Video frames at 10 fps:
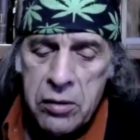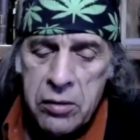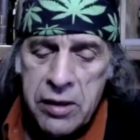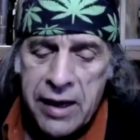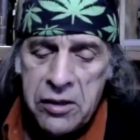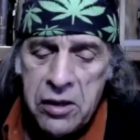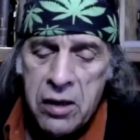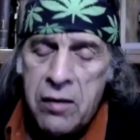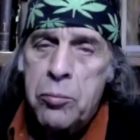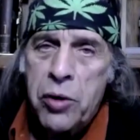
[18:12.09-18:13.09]
the idea
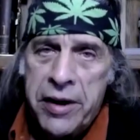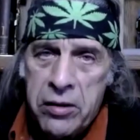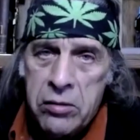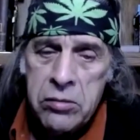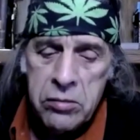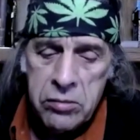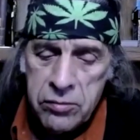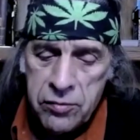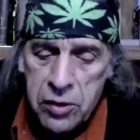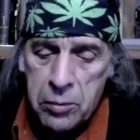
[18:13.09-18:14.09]
of Braille
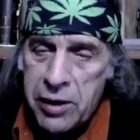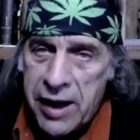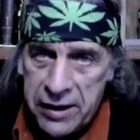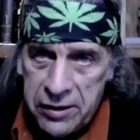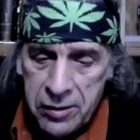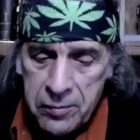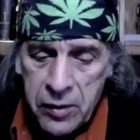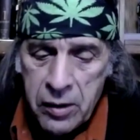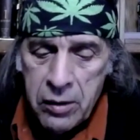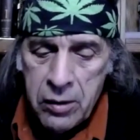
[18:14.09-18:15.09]
for the blind
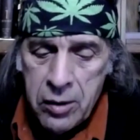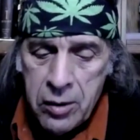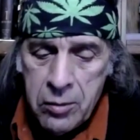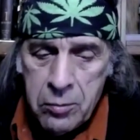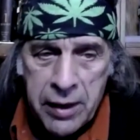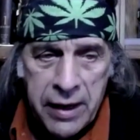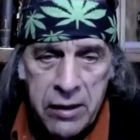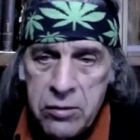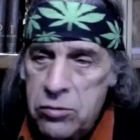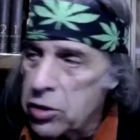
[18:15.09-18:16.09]

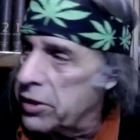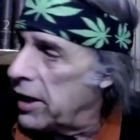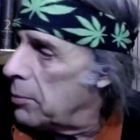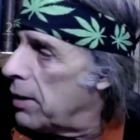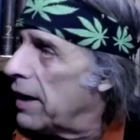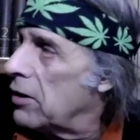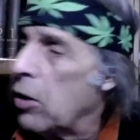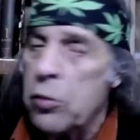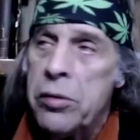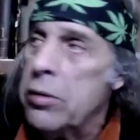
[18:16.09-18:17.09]
by looking at a pine cone.